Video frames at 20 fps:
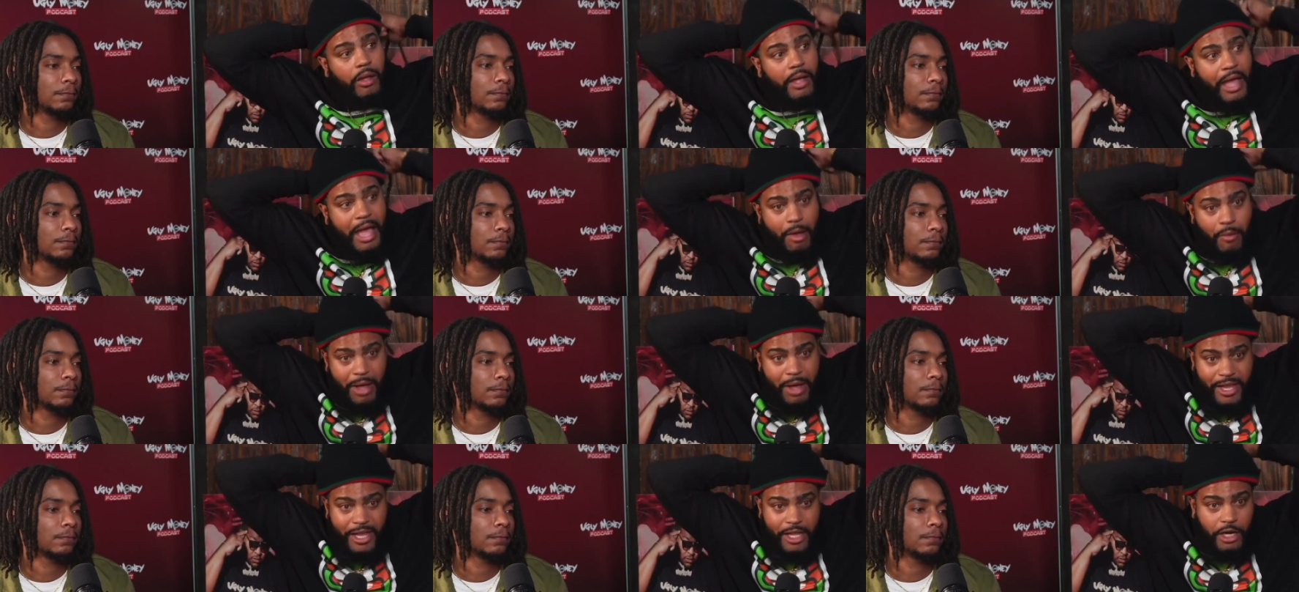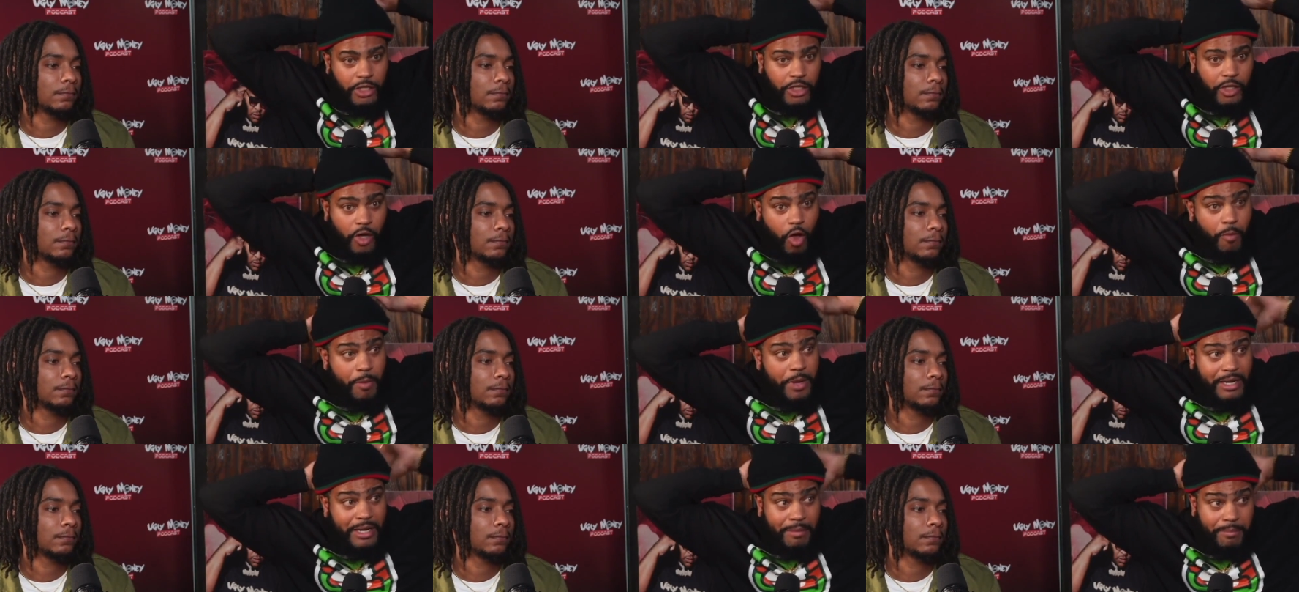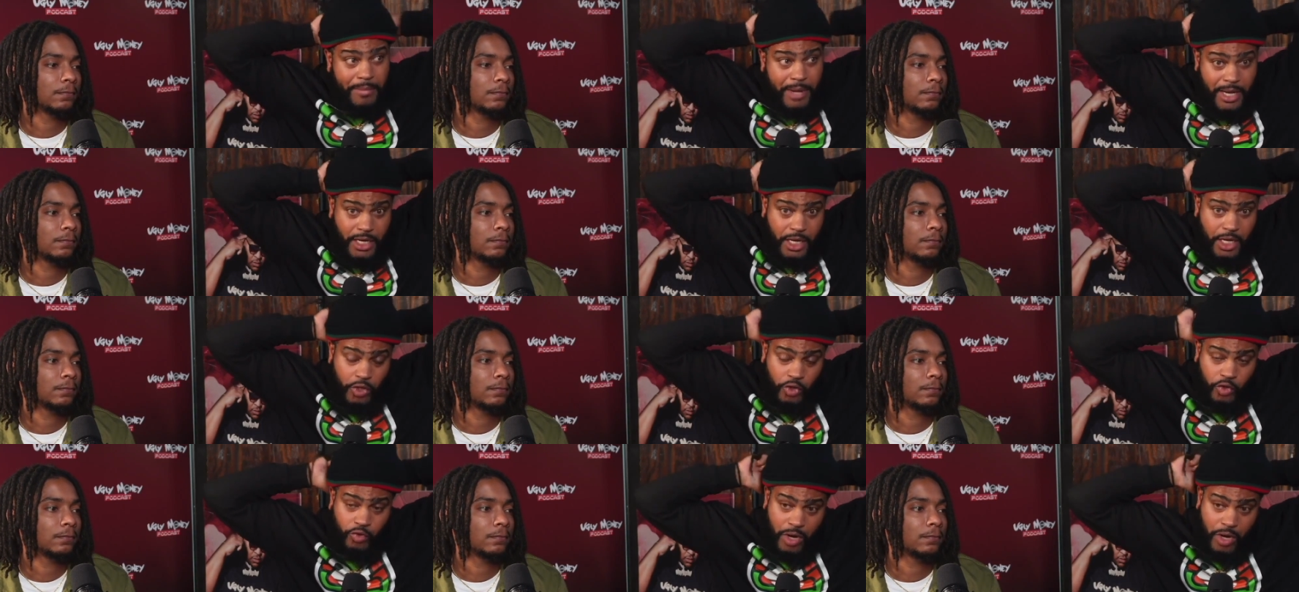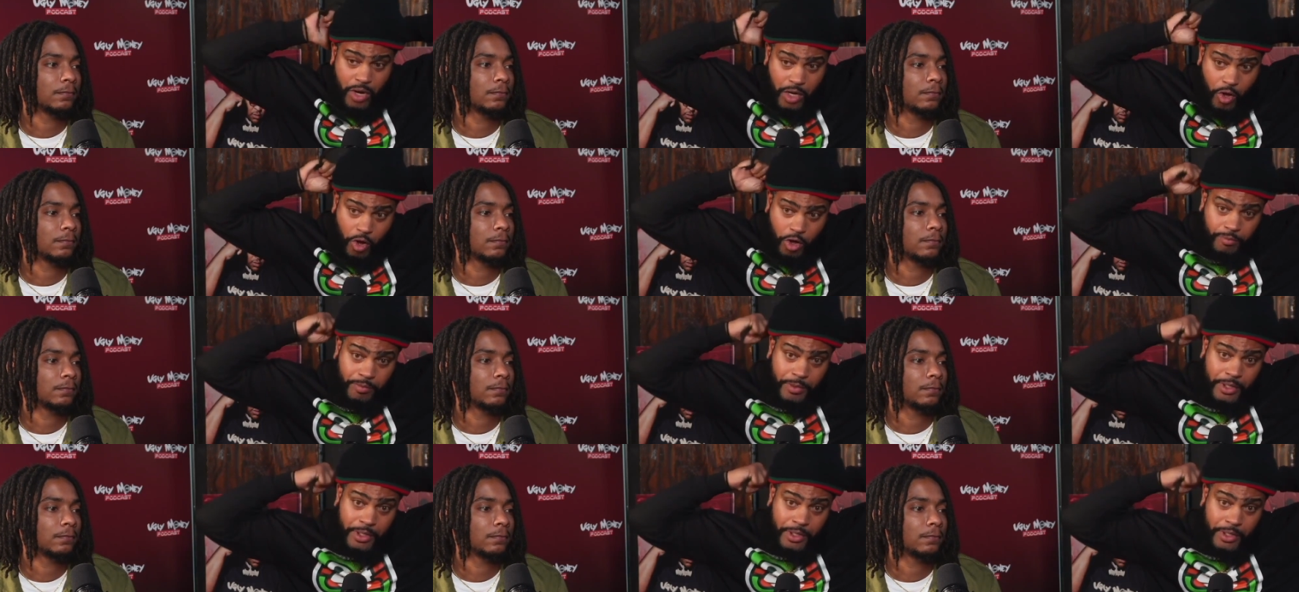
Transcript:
Speaker 1: I, he doesn't owe me any money. Drake owes me an